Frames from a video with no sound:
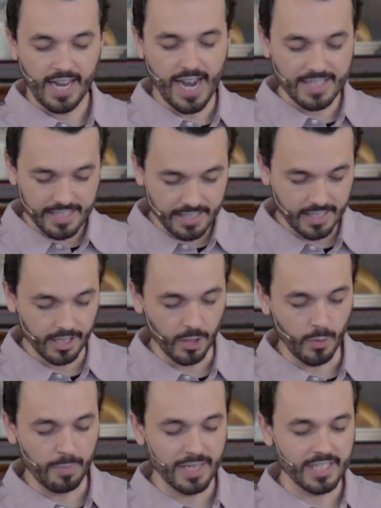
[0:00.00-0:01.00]
And
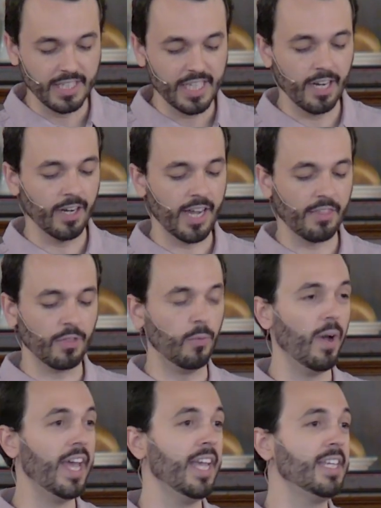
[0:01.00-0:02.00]
still, we must interrogate the
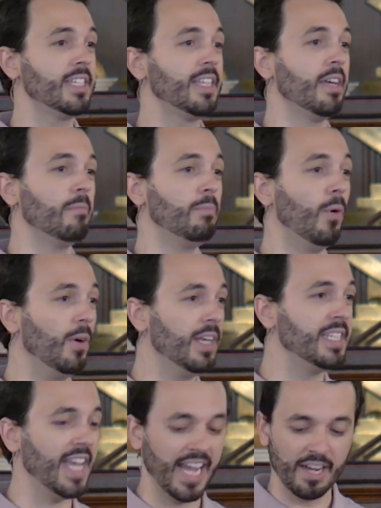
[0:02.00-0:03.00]
ways that
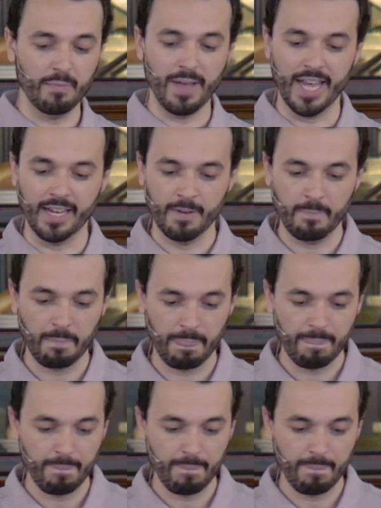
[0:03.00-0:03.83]
boys and men